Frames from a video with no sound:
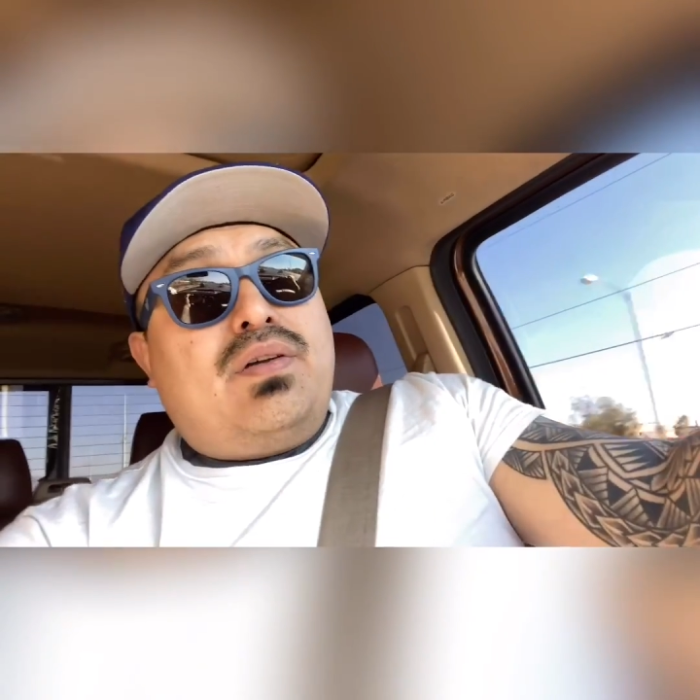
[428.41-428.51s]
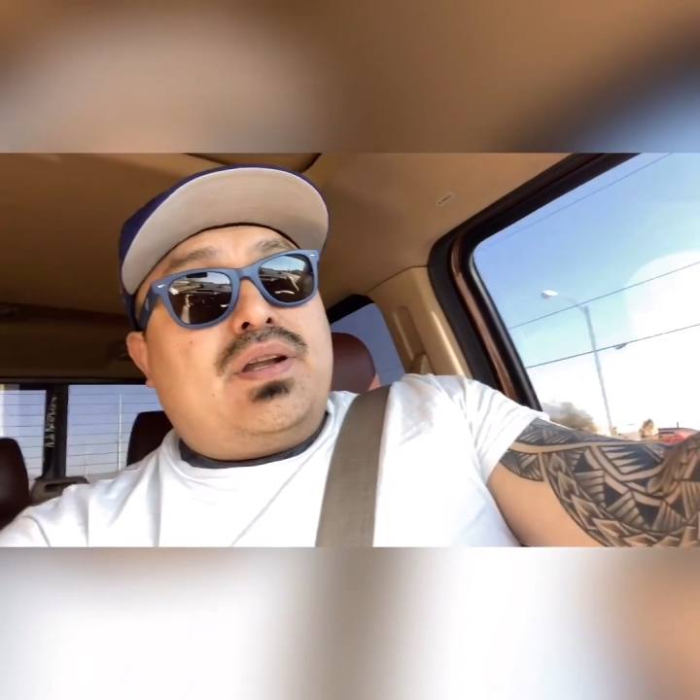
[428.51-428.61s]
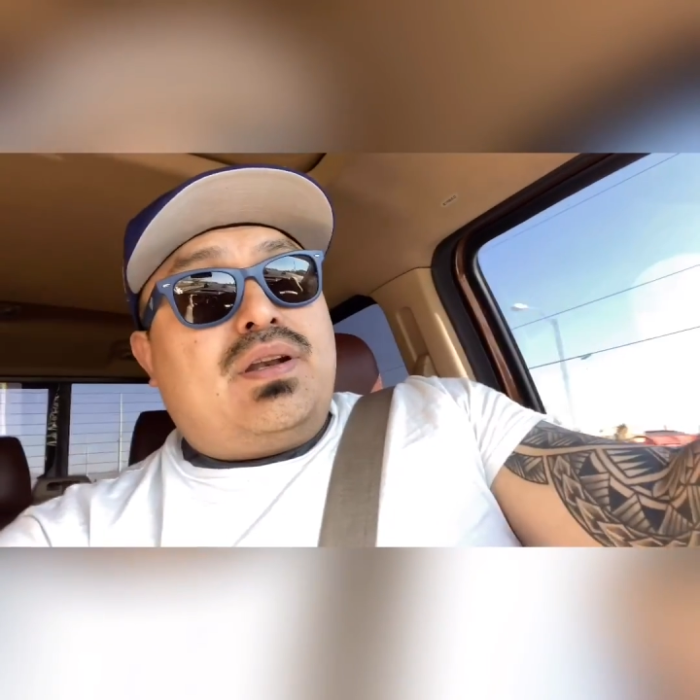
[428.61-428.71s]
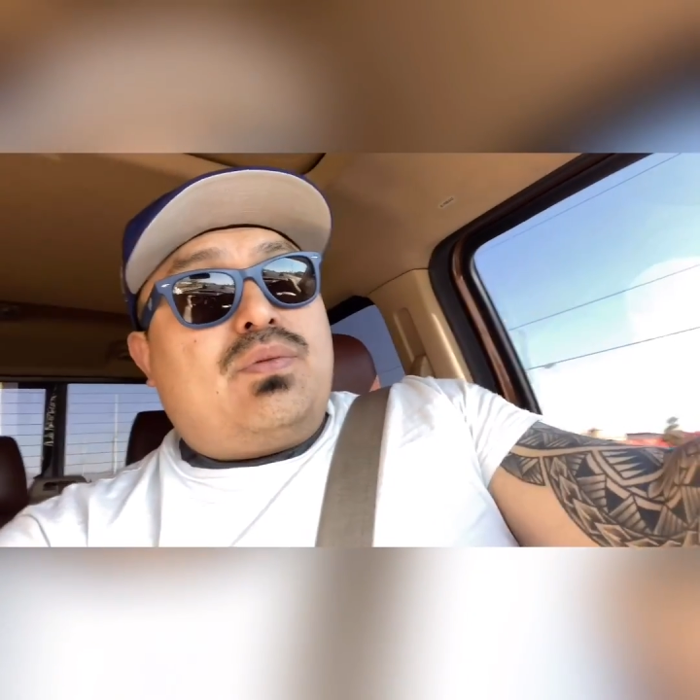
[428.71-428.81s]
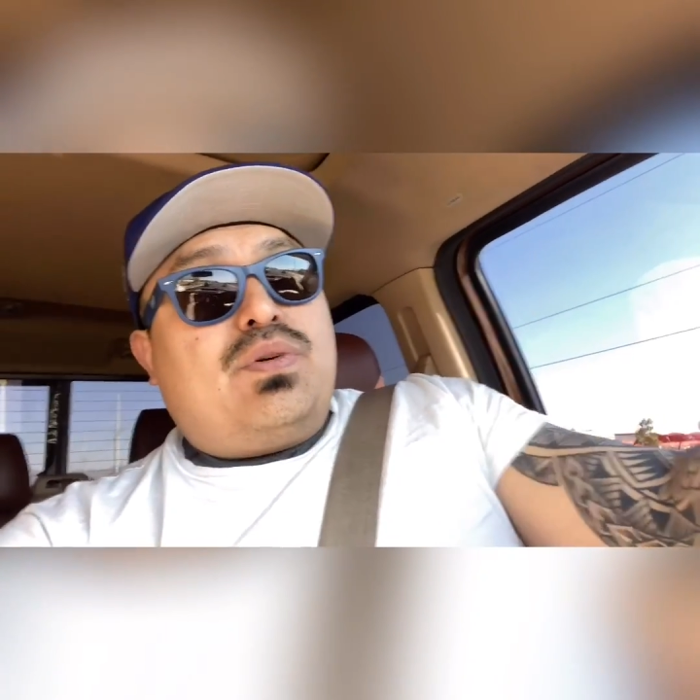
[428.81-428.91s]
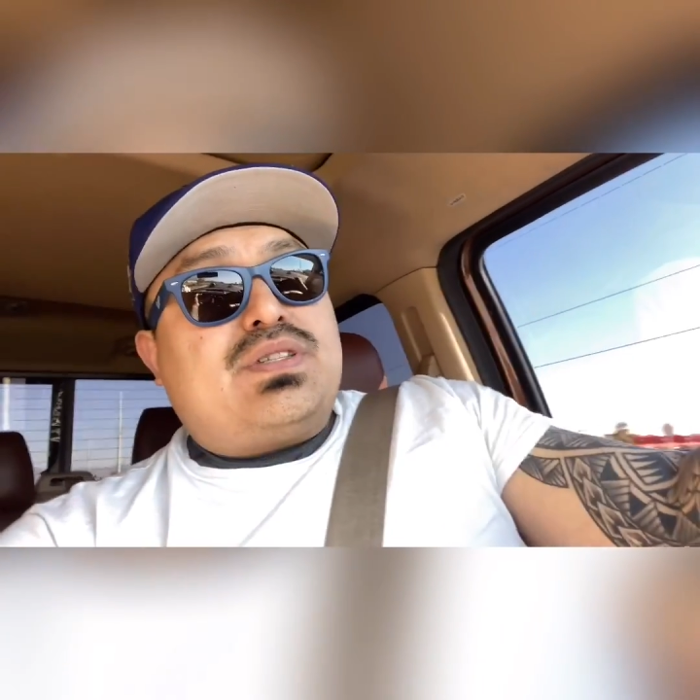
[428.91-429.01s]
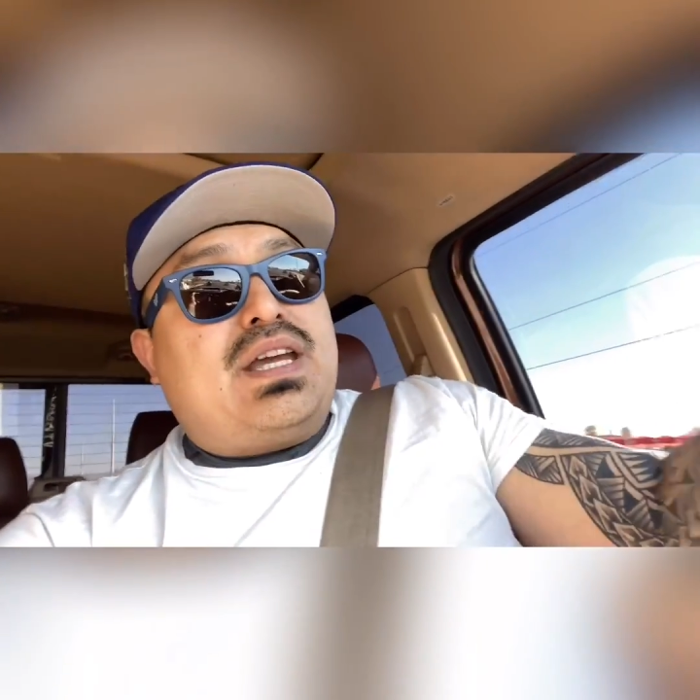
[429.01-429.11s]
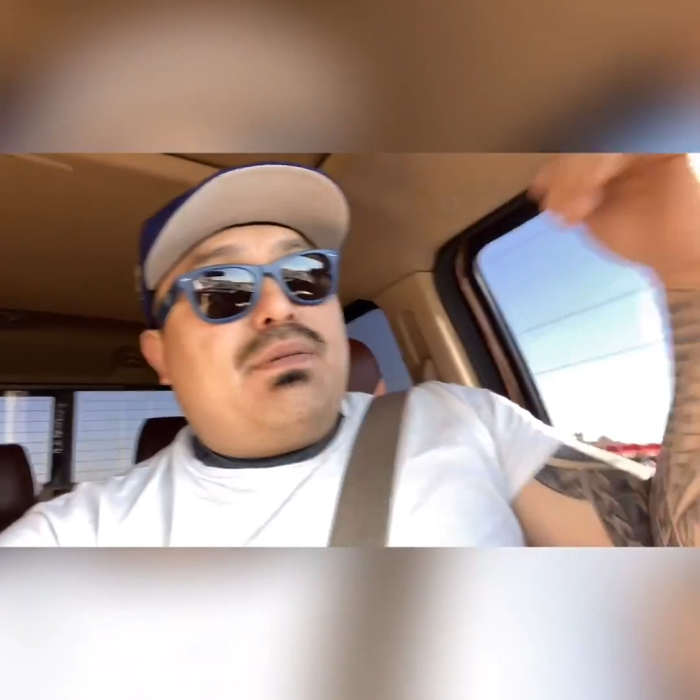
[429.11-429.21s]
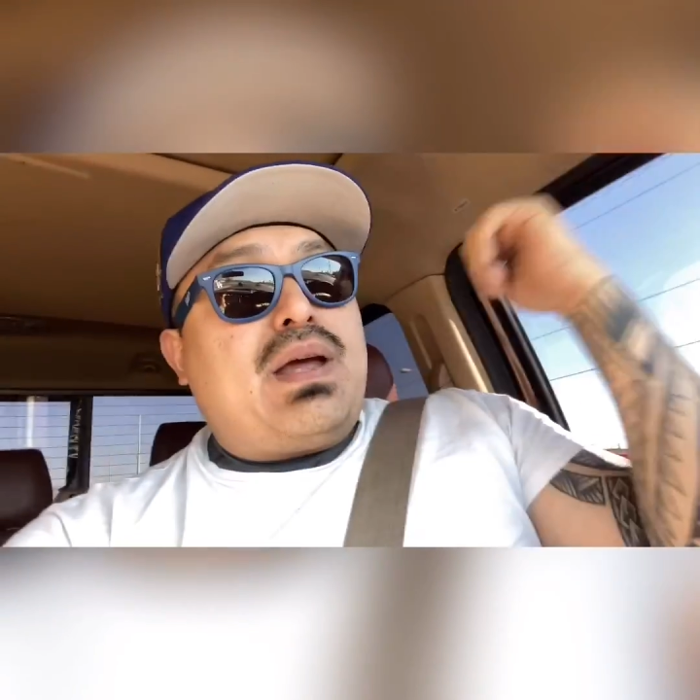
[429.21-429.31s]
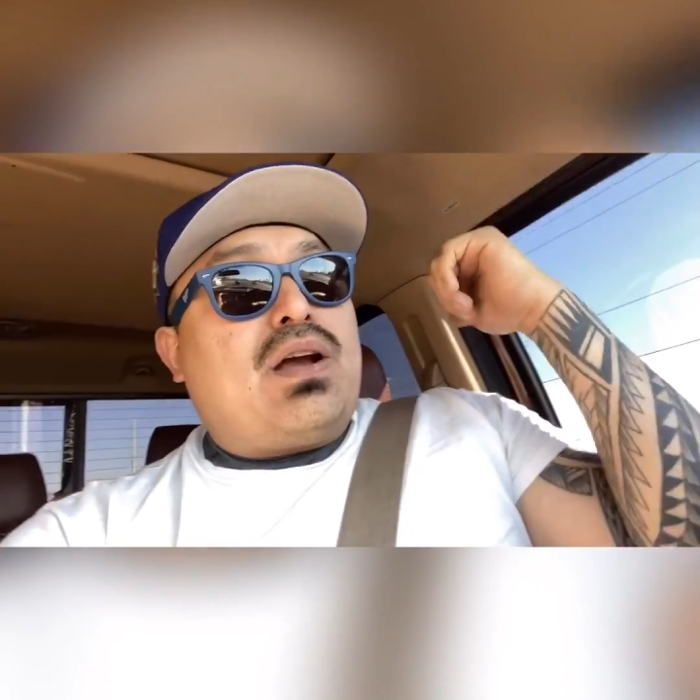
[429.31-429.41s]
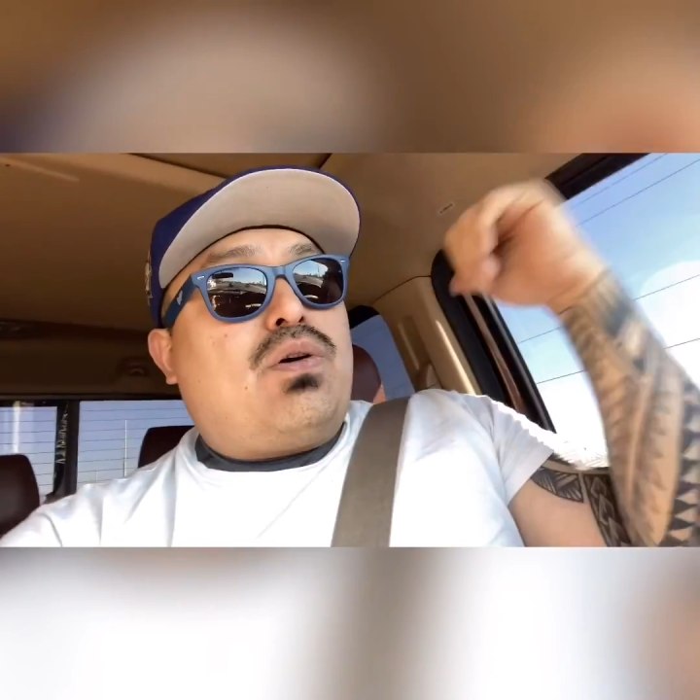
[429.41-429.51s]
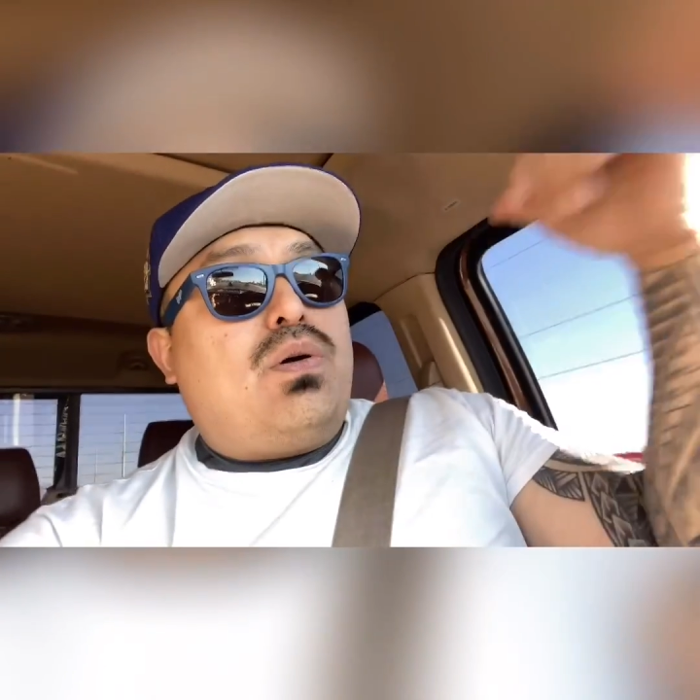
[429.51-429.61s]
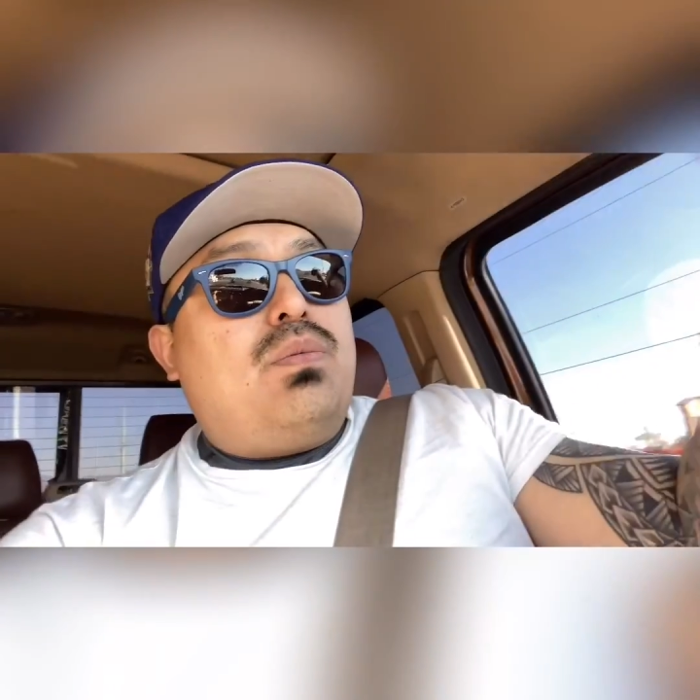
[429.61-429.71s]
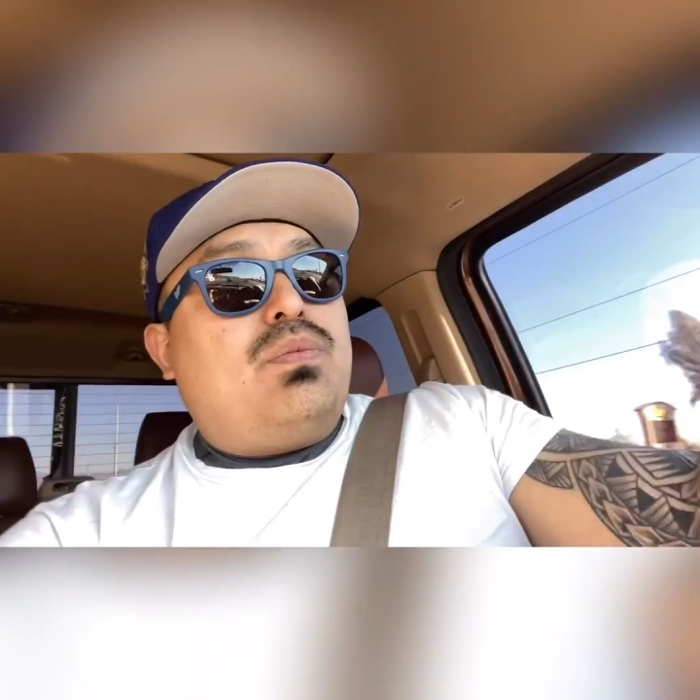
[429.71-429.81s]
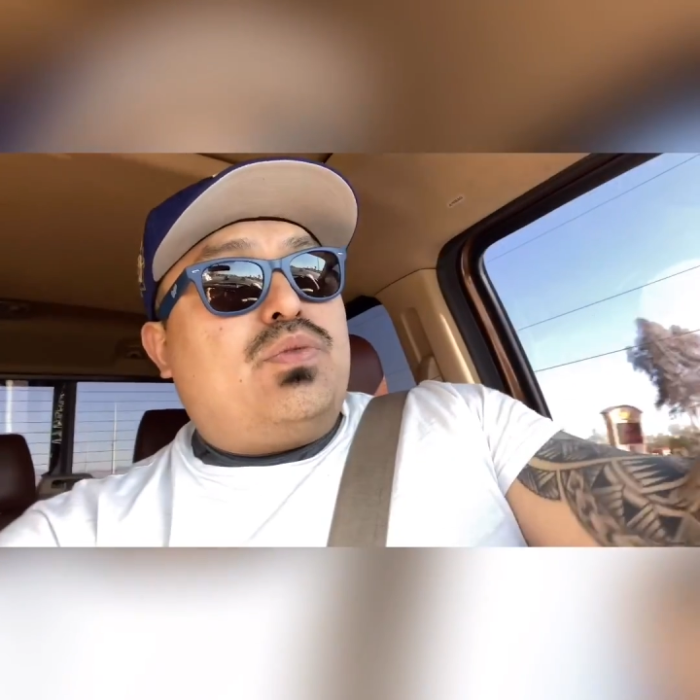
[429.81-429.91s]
And then once I head back home,